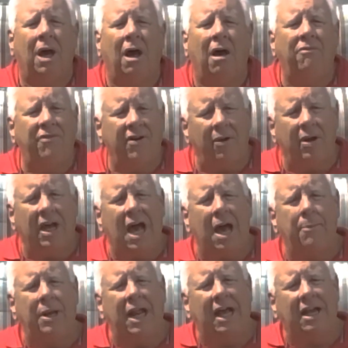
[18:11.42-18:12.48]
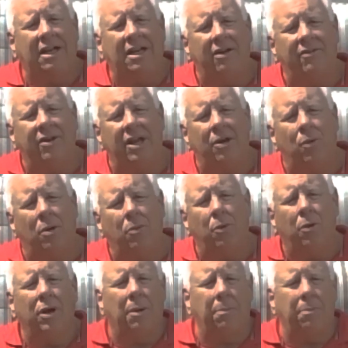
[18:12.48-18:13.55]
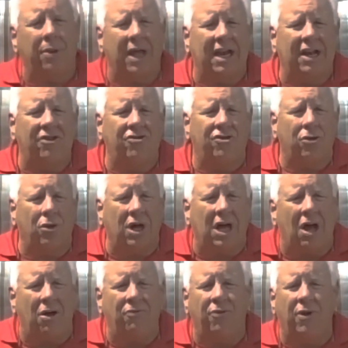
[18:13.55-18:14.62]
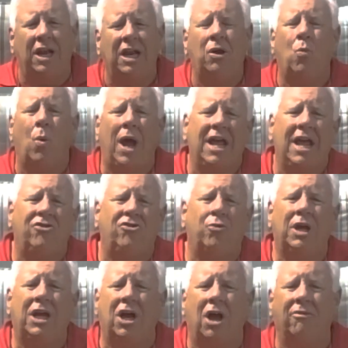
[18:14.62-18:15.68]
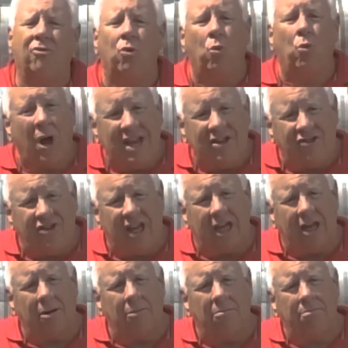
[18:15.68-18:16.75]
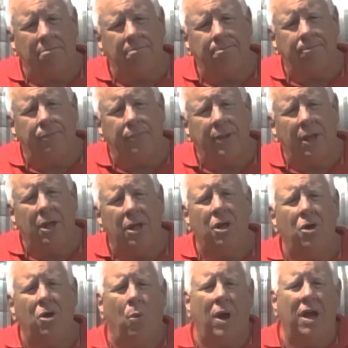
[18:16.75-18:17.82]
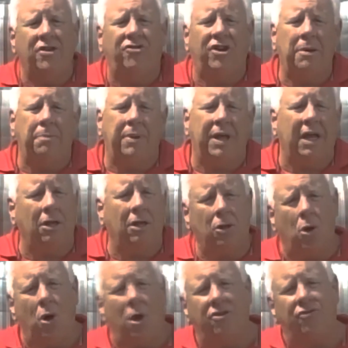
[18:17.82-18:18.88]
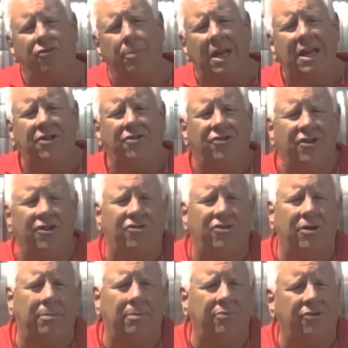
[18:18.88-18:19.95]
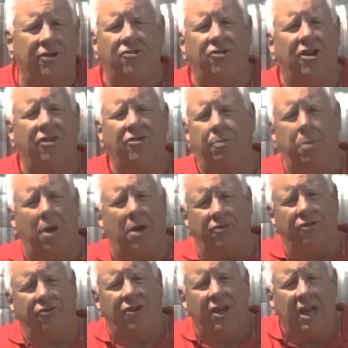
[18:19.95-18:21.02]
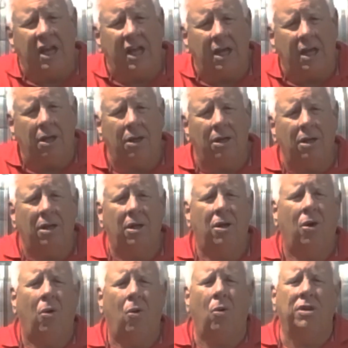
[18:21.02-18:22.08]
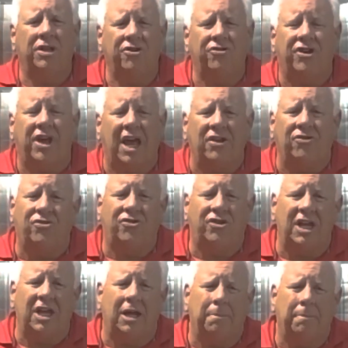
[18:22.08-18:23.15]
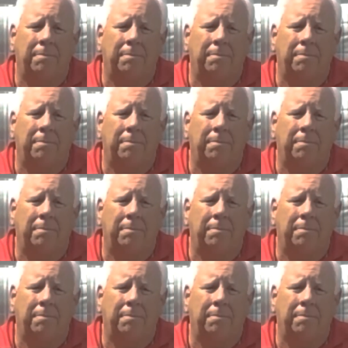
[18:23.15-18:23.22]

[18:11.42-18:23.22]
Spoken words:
A very common activity when we're in a plant is to look out for any ways to recover waste heat. Waste heat being a loss from any system such as process heating, or in this case, steam.